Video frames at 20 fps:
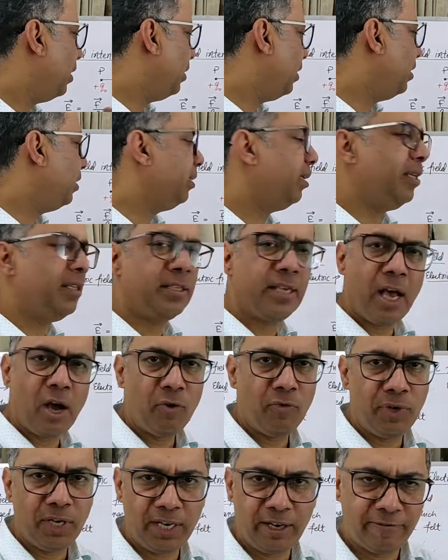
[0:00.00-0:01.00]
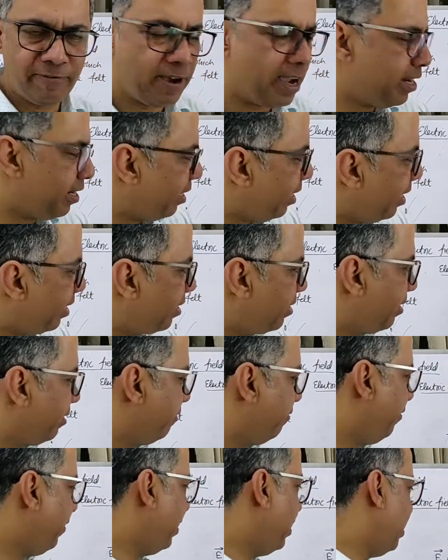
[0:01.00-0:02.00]
this is how we define
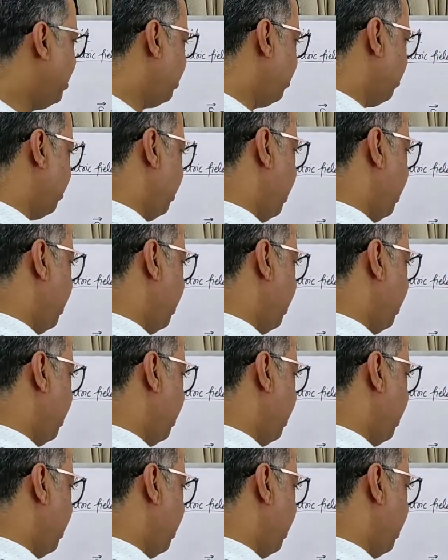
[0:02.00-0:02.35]
electric field. So